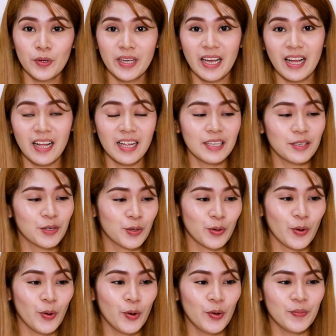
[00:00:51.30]
Google
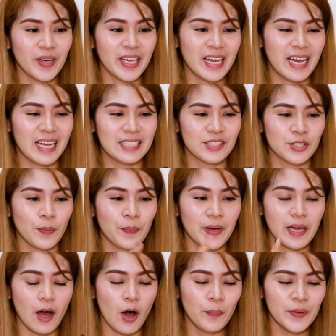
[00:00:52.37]
Chrome, ayan. So,
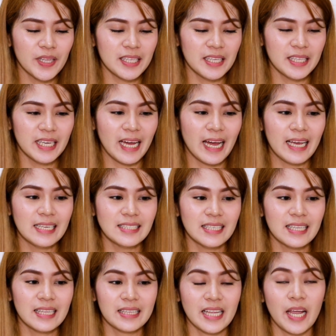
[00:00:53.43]
pagka-open natin, guys,
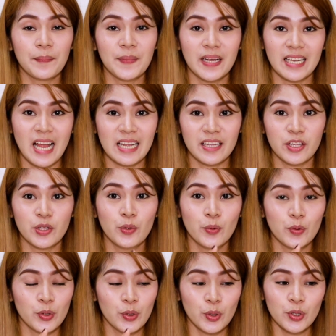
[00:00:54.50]
ita-type lang natin
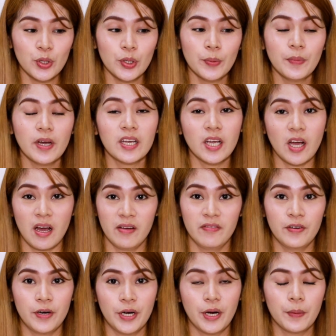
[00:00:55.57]
yung YouTube
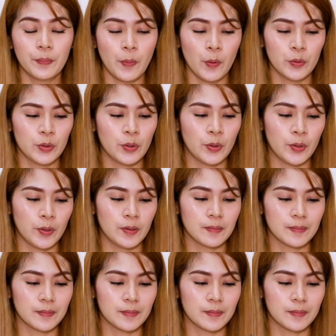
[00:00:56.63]
cover photo.